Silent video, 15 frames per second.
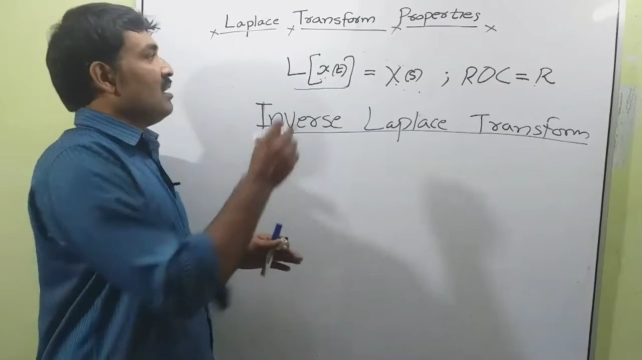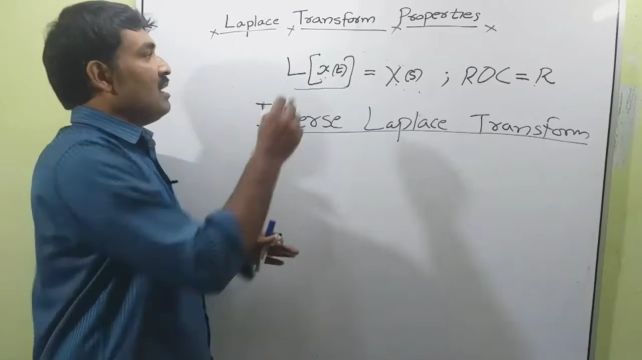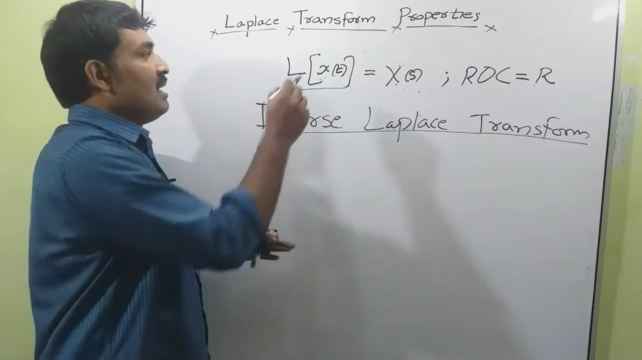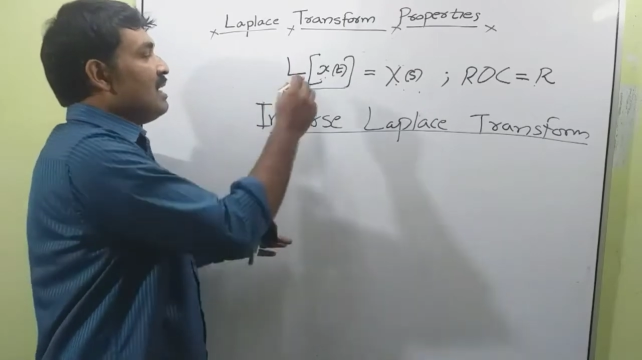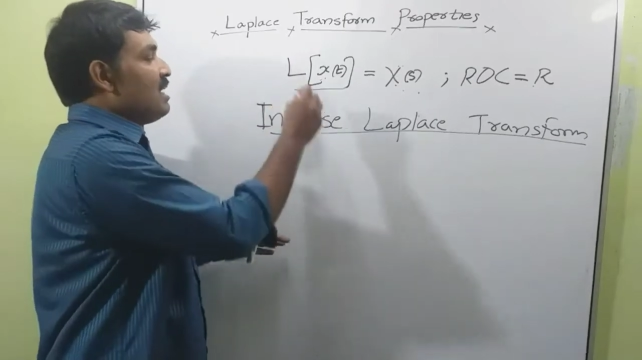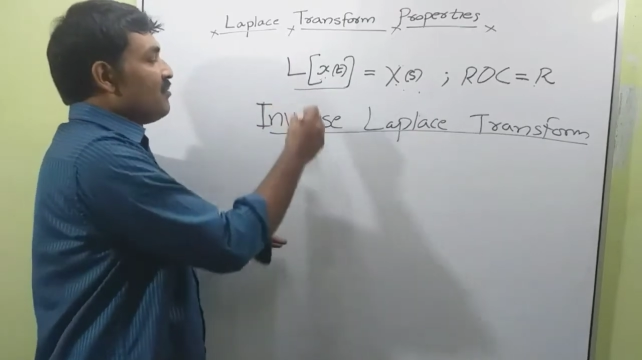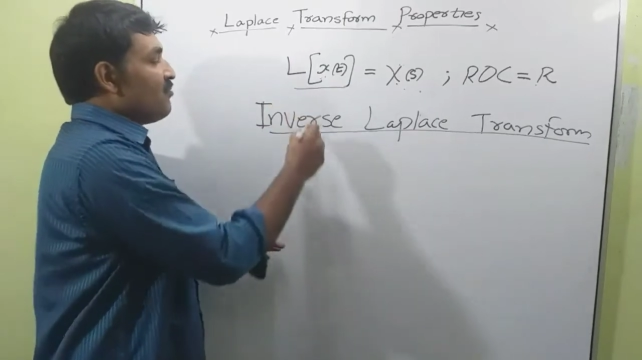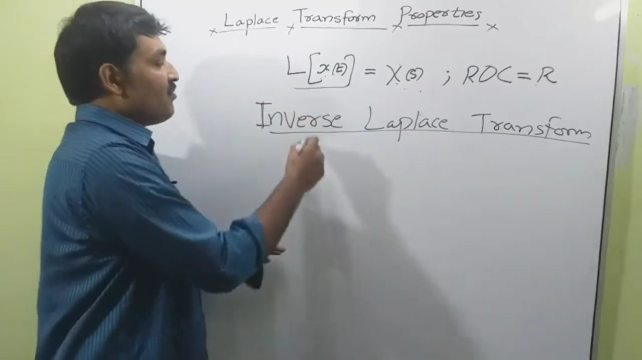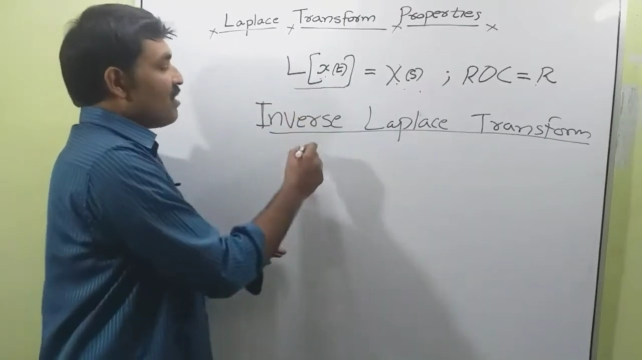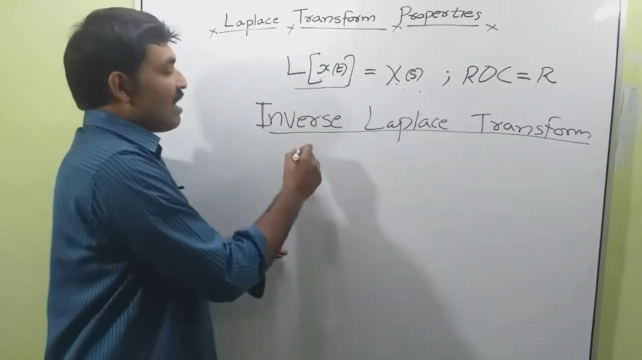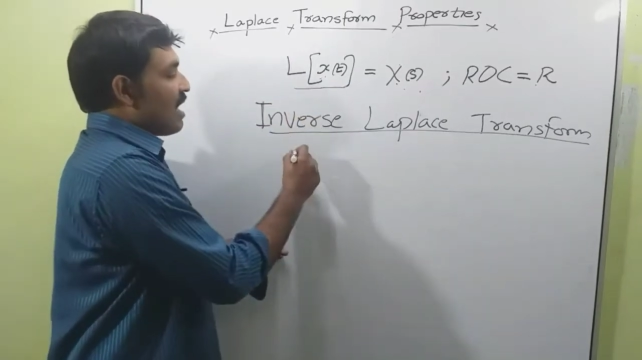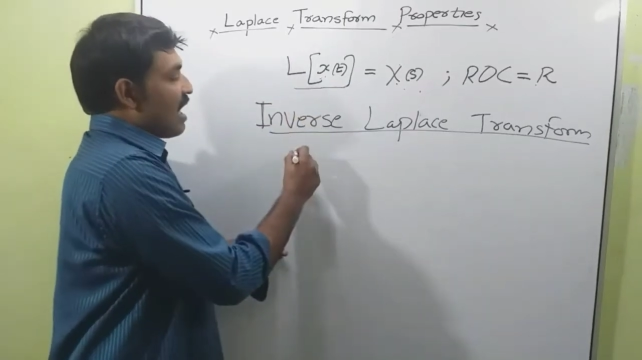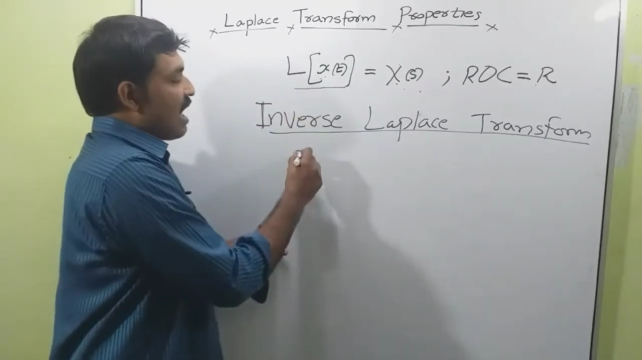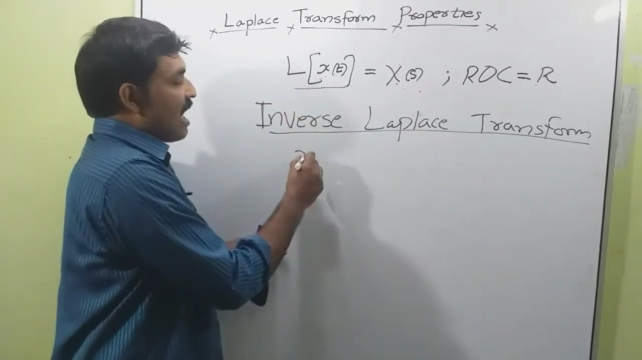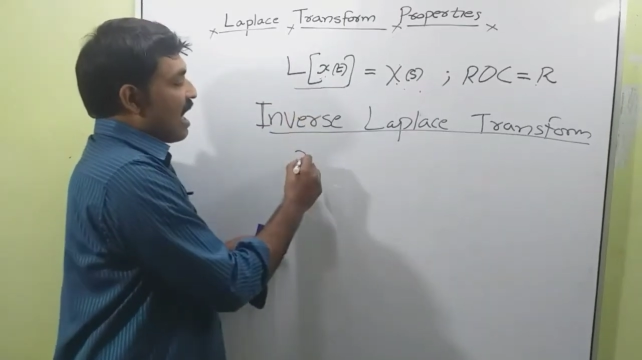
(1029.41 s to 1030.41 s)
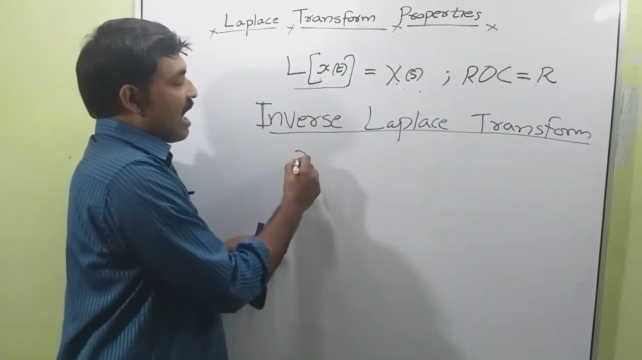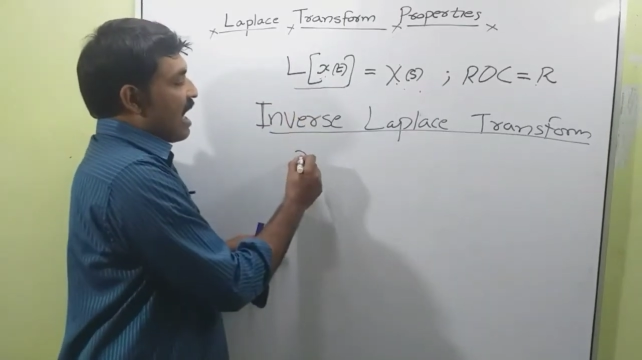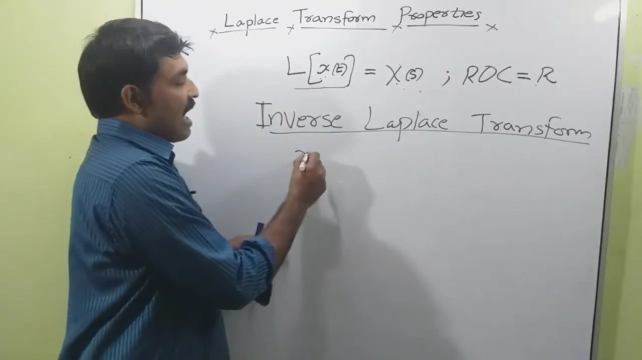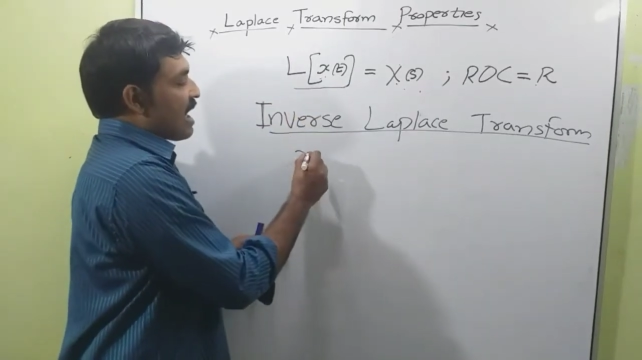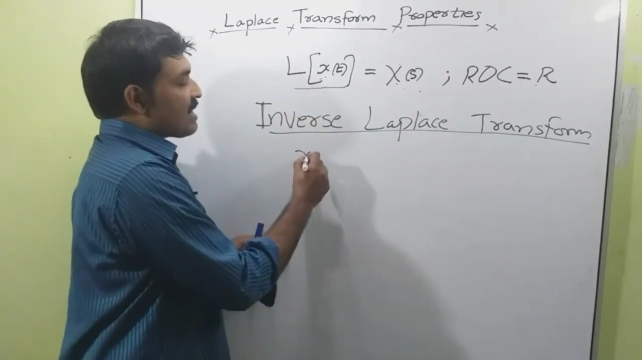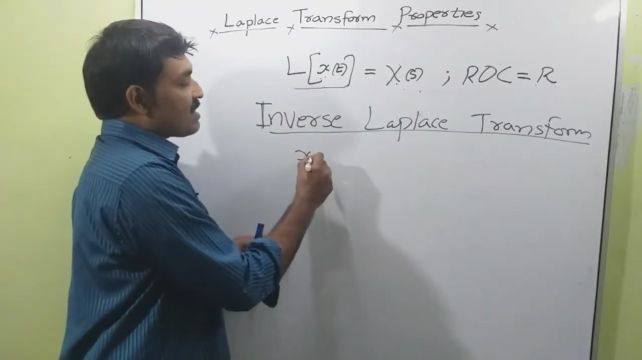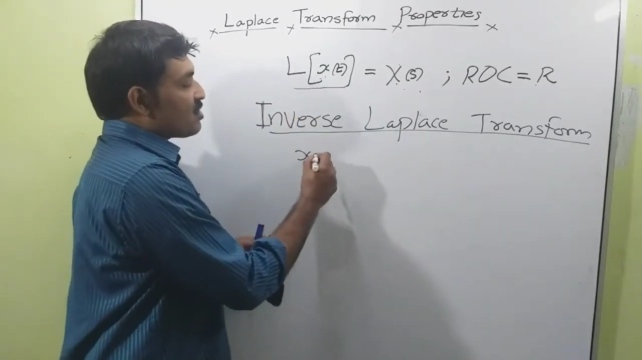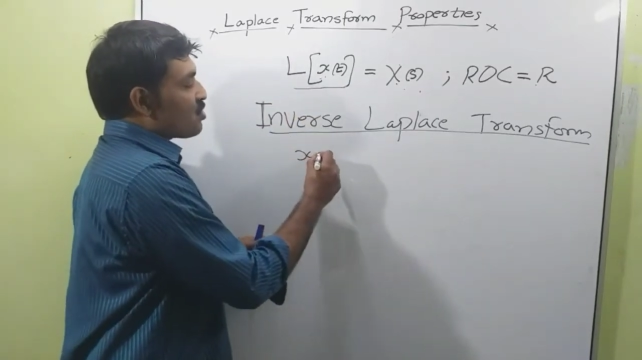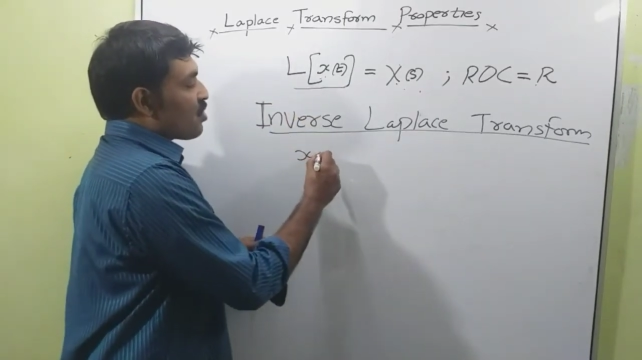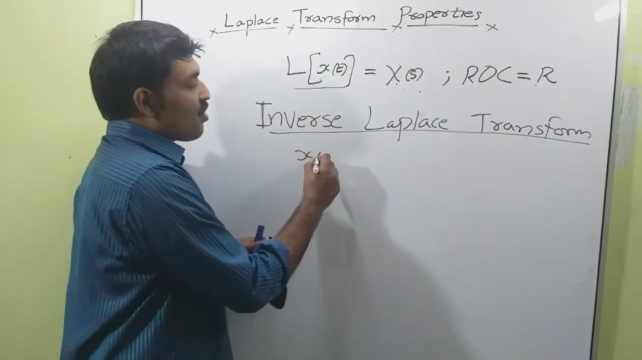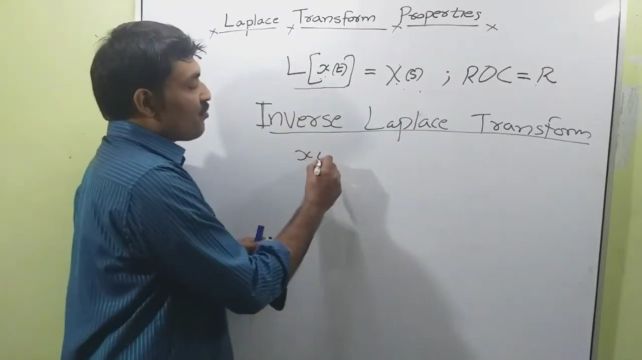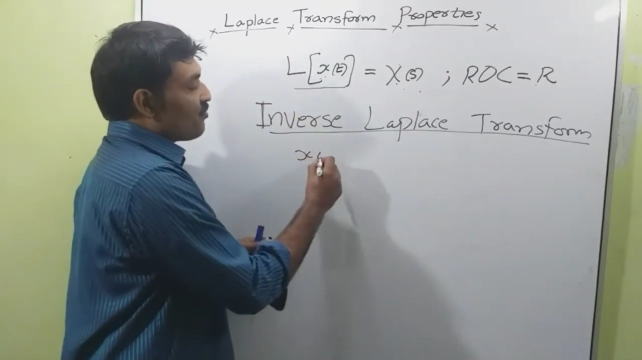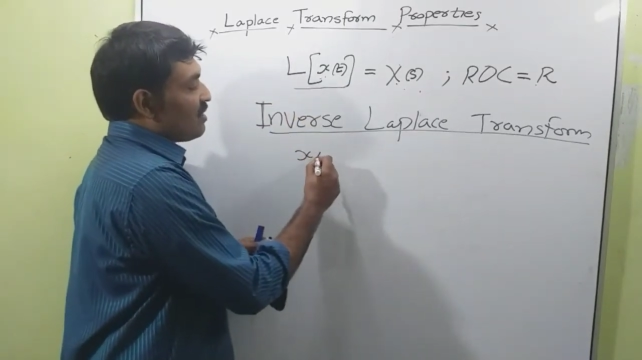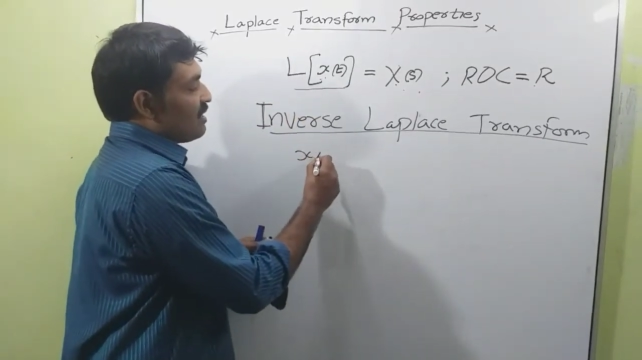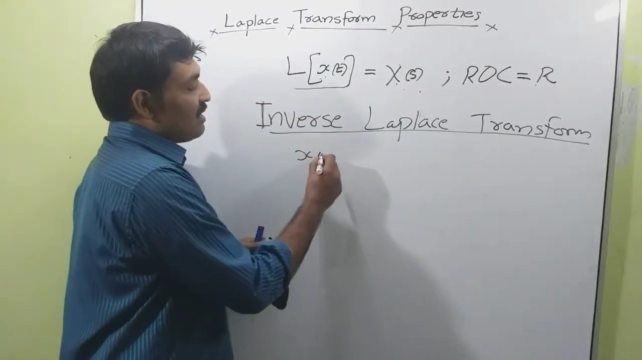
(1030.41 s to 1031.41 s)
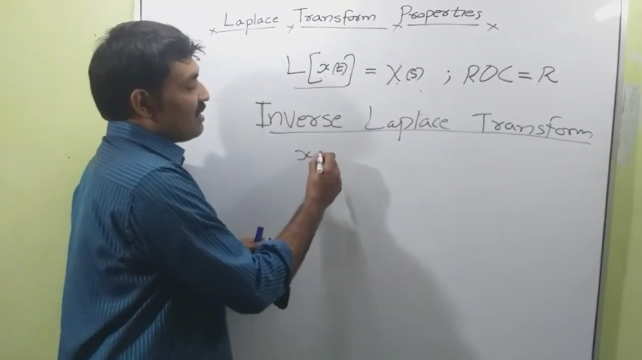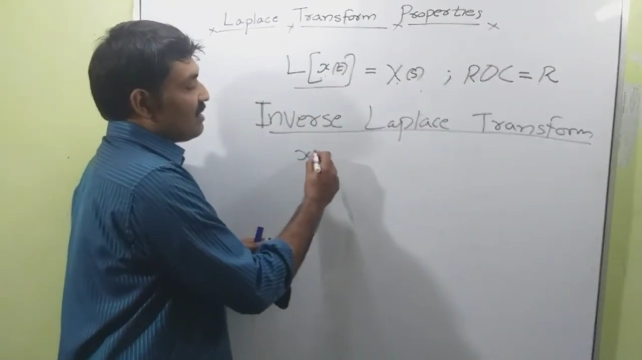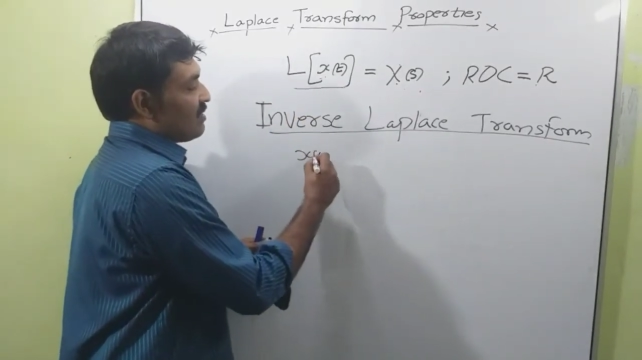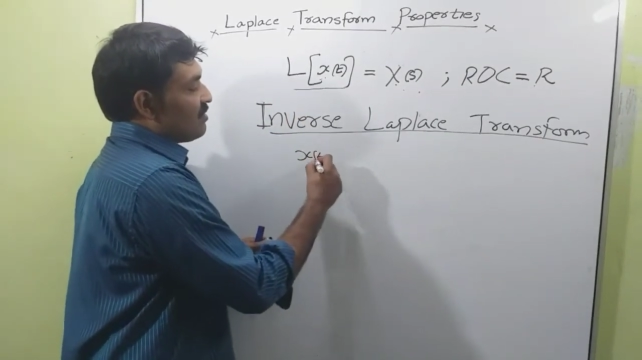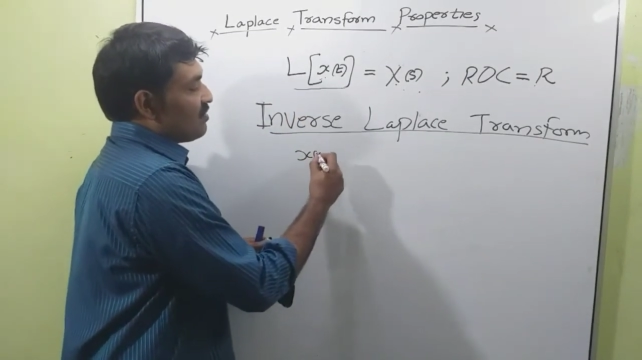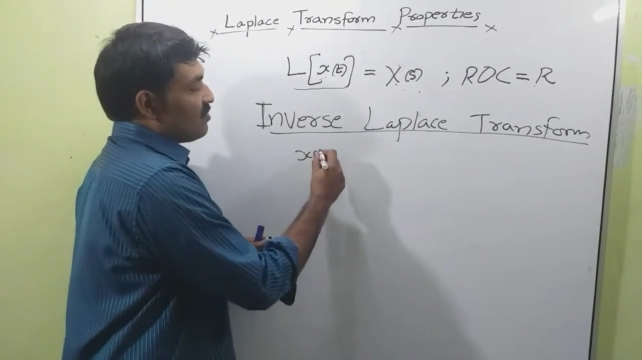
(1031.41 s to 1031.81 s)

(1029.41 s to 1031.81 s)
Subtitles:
If x of t